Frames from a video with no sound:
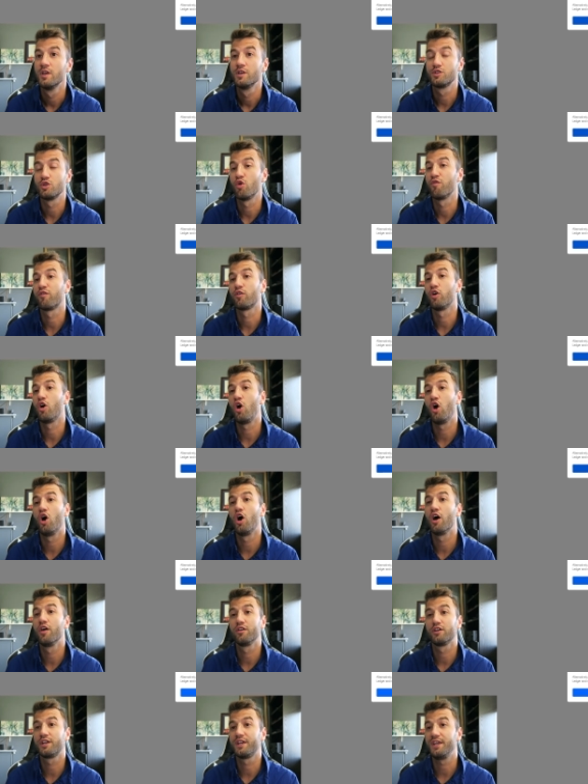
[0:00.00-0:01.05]
So for
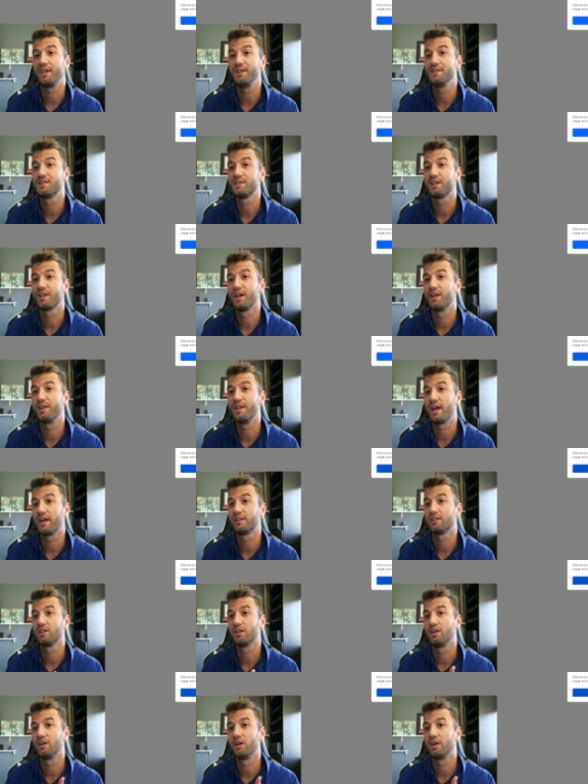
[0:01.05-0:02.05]
all other keys, connect,